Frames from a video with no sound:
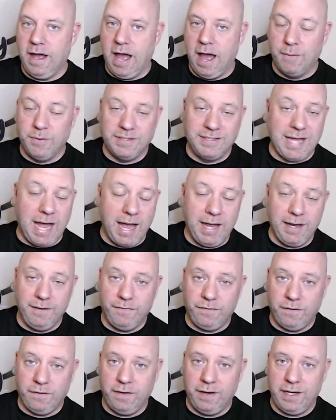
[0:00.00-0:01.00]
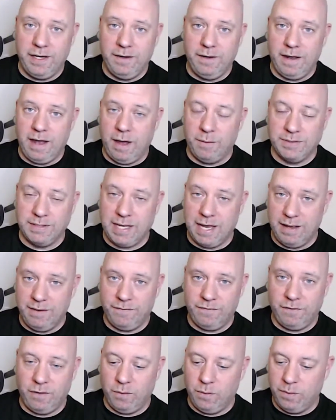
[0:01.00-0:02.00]
I was dying for it.
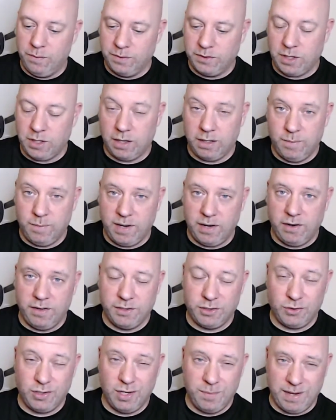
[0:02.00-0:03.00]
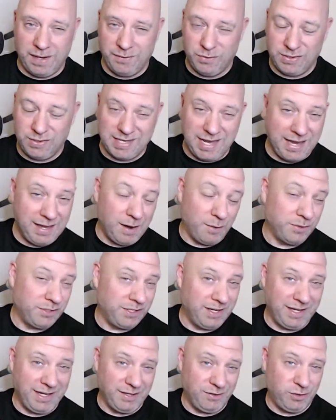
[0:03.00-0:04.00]
When we were talking about it on the stream. I was saying I was
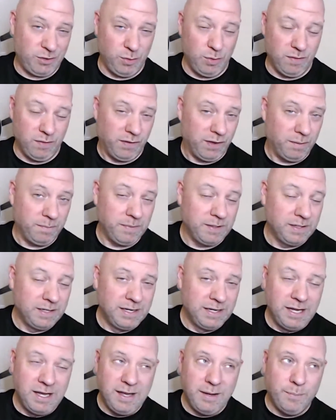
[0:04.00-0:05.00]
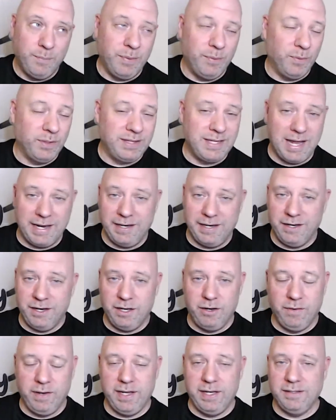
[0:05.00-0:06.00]
going to get 2 of them, but with 90
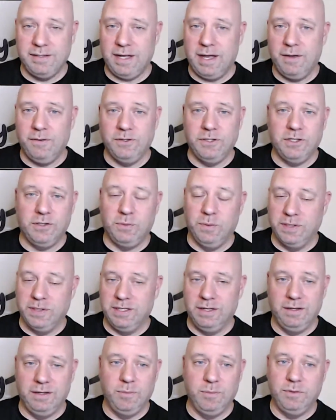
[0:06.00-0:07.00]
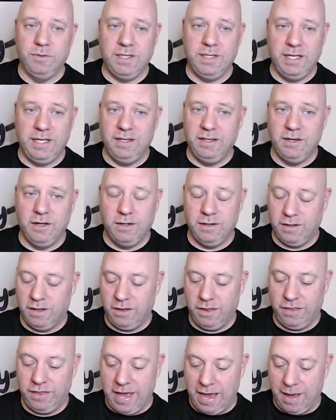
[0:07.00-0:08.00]
degrees, I just wasn't in the mood to eat
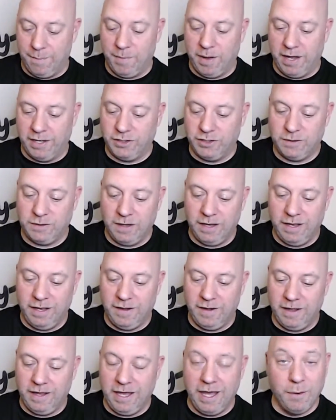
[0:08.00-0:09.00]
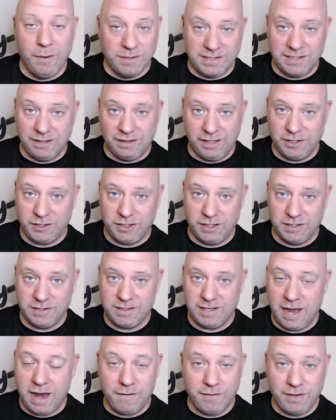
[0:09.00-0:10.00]
that much. It was
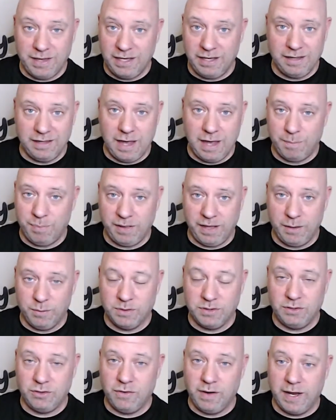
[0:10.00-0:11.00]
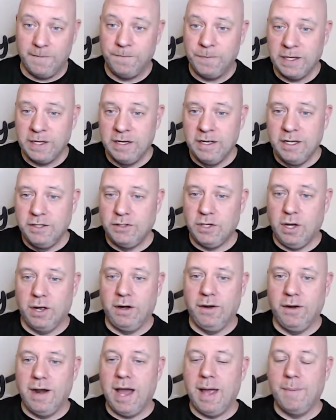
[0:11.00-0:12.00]
delicious. Everything in that plate was great.
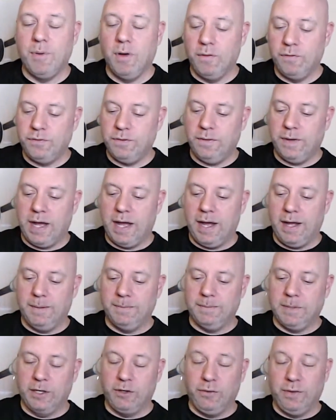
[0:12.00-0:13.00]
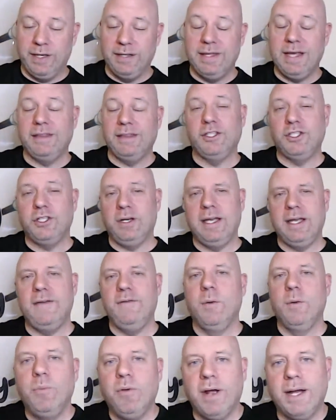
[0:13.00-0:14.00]
Donna and I both agreed that they should have
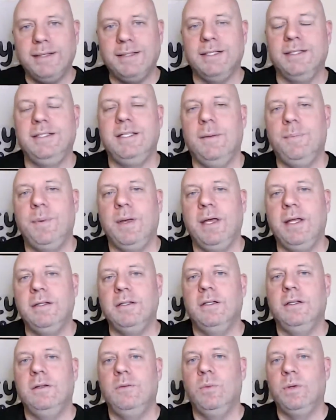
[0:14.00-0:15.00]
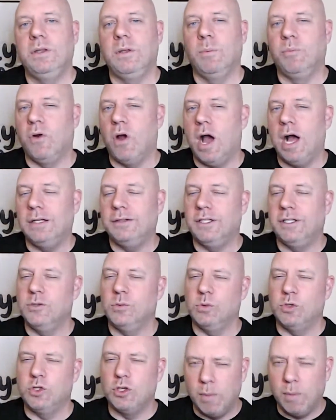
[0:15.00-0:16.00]
gave you bread to dip in with the broth, because
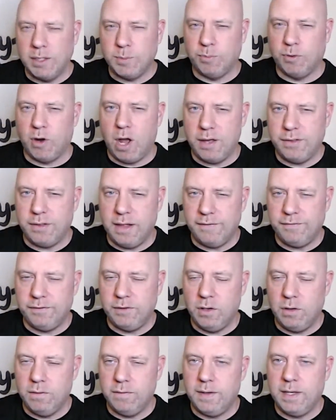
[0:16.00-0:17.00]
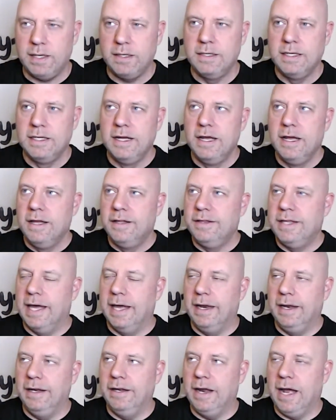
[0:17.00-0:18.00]
there was so much broth left over
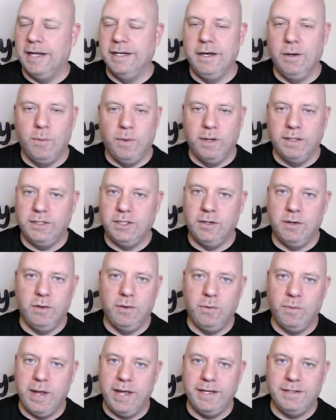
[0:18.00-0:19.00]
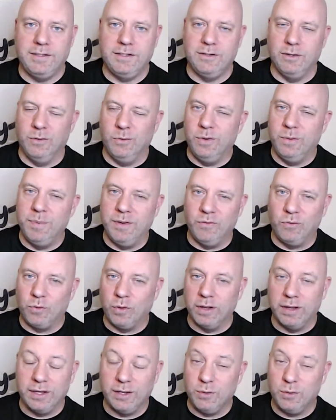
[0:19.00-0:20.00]
that I didn't want it to go to waste. So it would have been
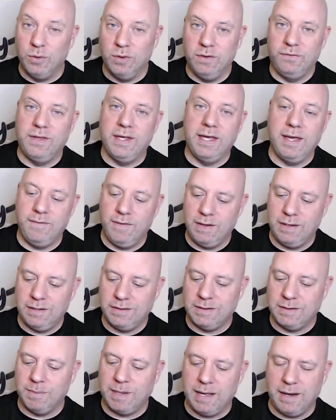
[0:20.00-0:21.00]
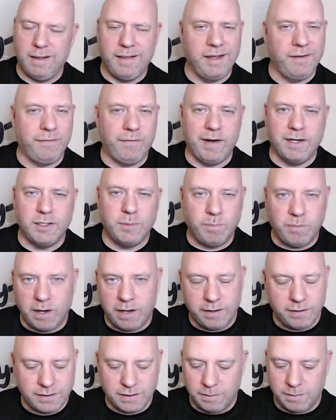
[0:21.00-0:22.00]
really cool if they gave you some kind of like French
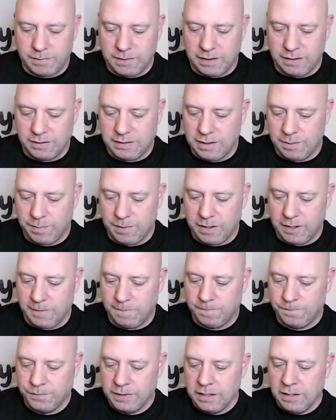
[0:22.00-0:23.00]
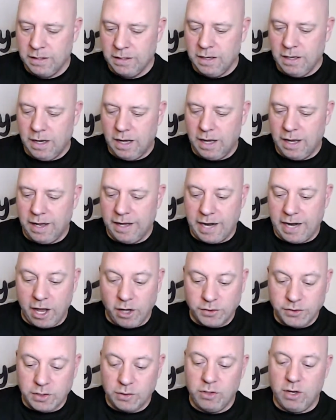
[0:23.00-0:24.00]
bread or something to dip it in. And I
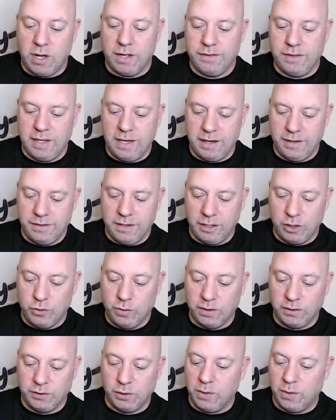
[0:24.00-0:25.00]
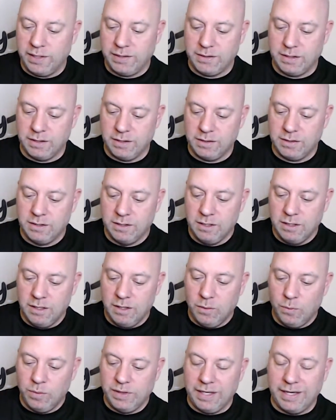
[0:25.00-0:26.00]
also got there the grilled oysters
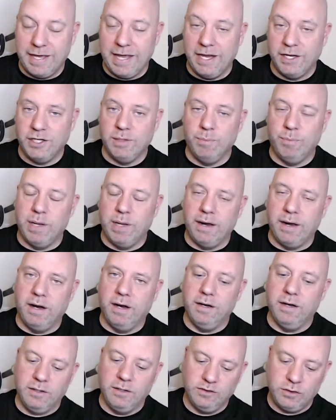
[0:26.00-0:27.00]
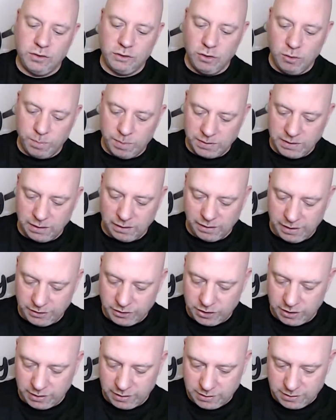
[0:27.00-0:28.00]
with the Cajun butter. Super
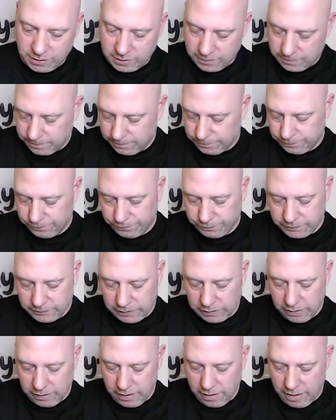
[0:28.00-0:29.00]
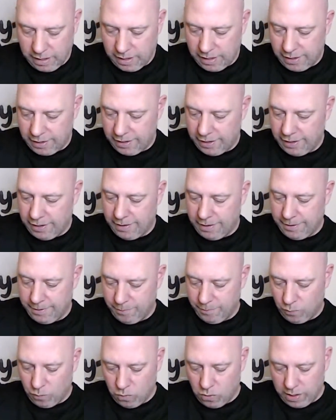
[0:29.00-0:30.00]
delicious.
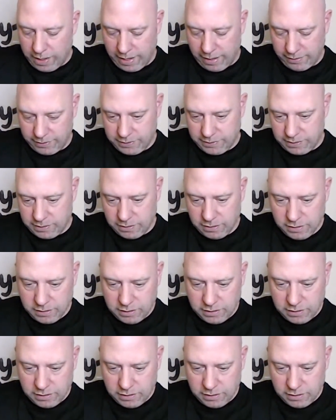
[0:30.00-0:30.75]
What else?